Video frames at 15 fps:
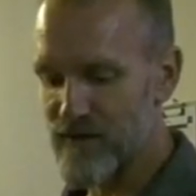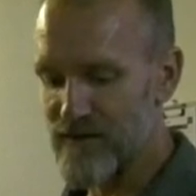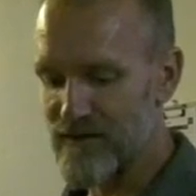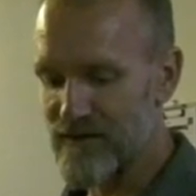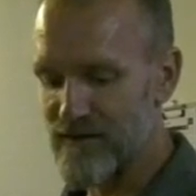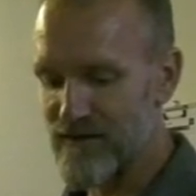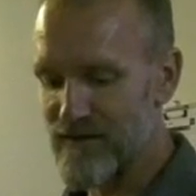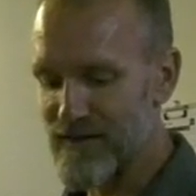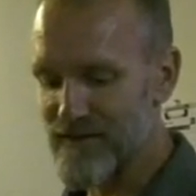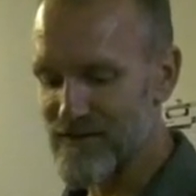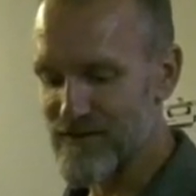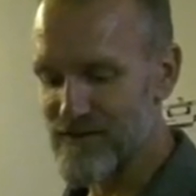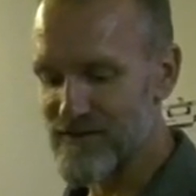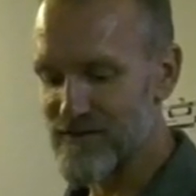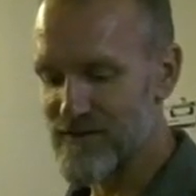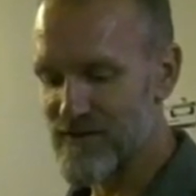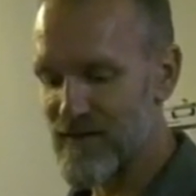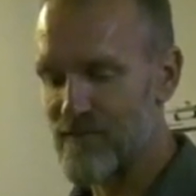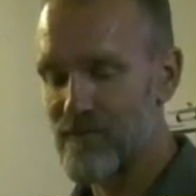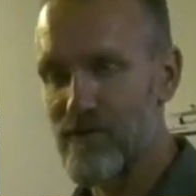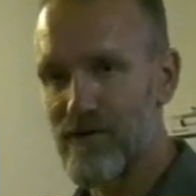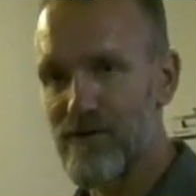but it does the
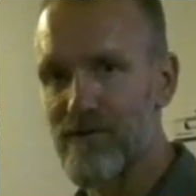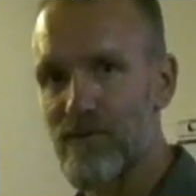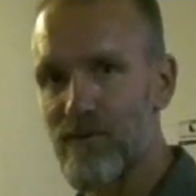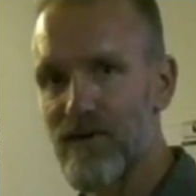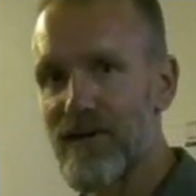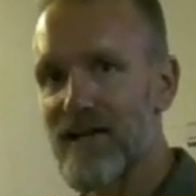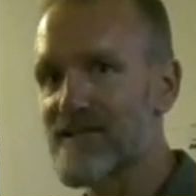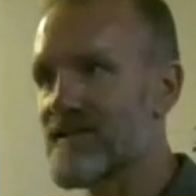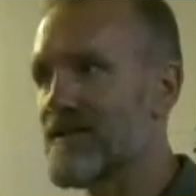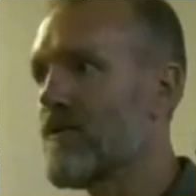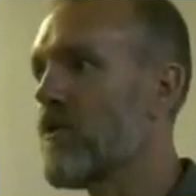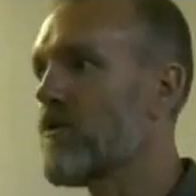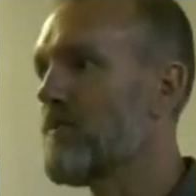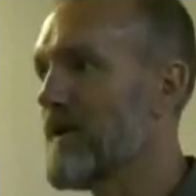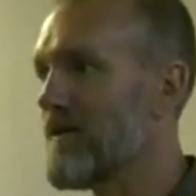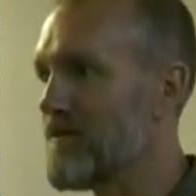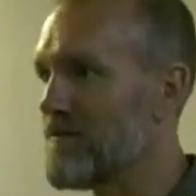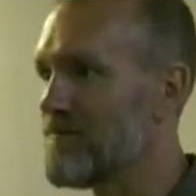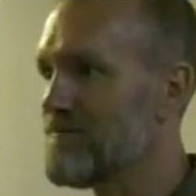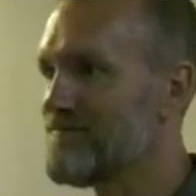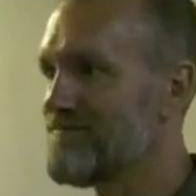same work as an oak barrel.